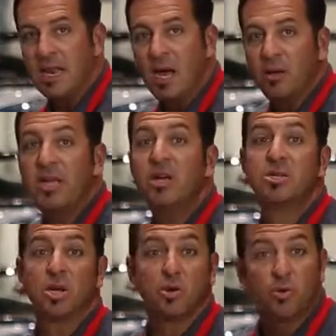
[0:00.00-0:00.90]
Now,
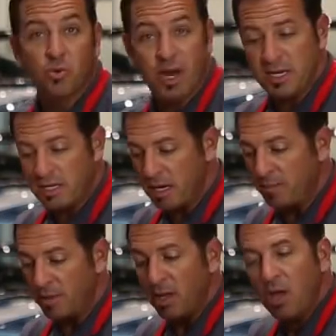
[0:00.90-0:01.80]
here's a great
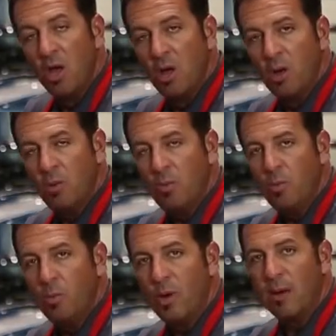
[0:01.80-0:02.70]
tip.
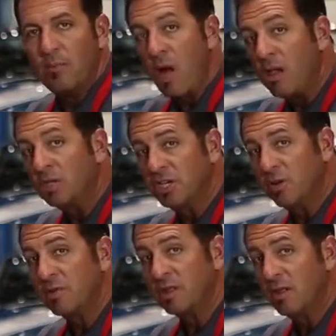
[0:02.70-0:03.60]
When I'm
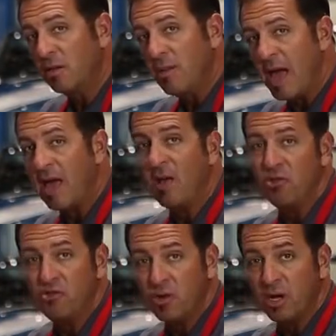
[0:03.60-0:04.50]
polishing with a little pad
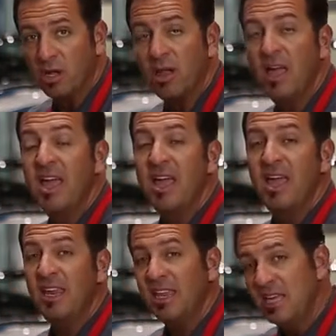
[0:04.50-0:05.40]
on the drill,
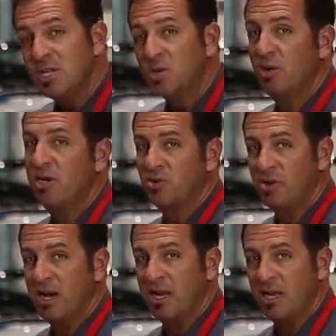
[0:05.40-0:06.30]
it is going to
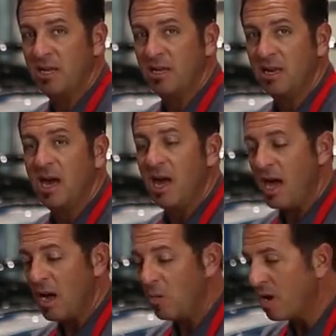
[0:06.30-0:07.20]
create heat.
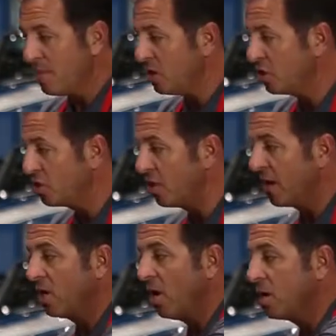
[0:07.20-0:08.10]
I want to make sure
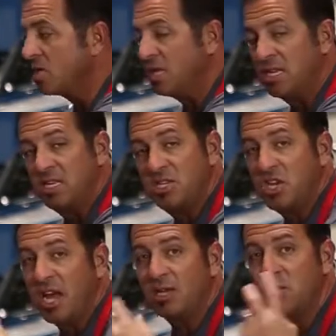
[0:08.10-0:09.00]
I constantly
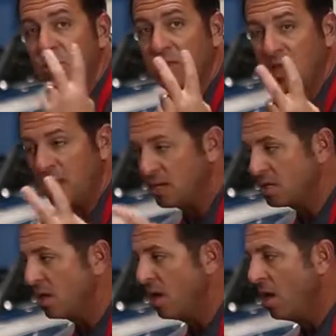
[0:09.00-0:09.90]
check two
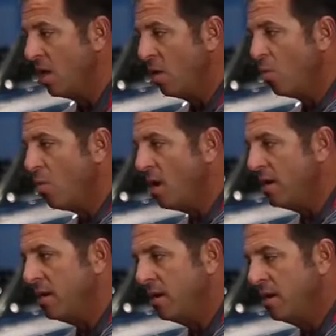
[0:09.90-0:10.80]
things.
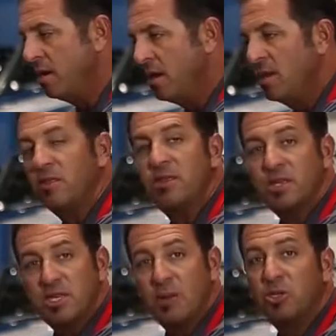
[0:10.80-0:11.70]
One,
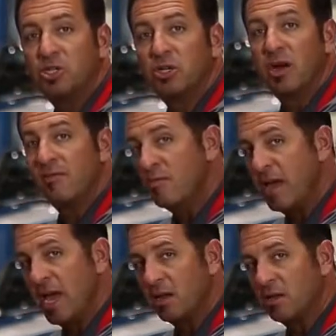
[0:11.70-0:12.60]
the temperature of the
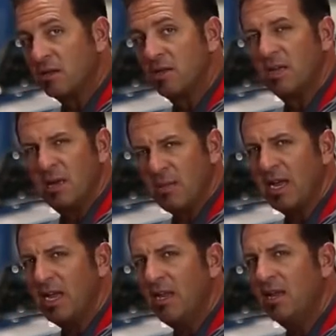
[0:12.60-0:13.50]
panel. Am
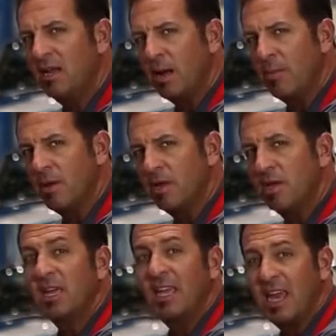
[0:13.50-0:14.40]
I heating it up?
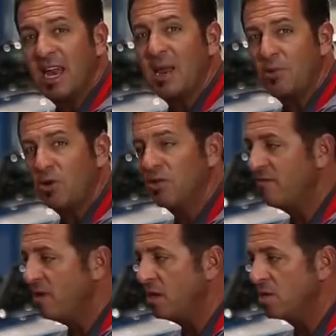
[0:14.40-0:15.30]
Can I burn the
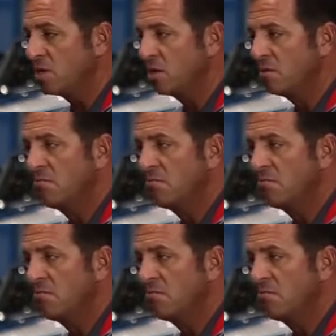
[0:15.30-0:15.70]
finish?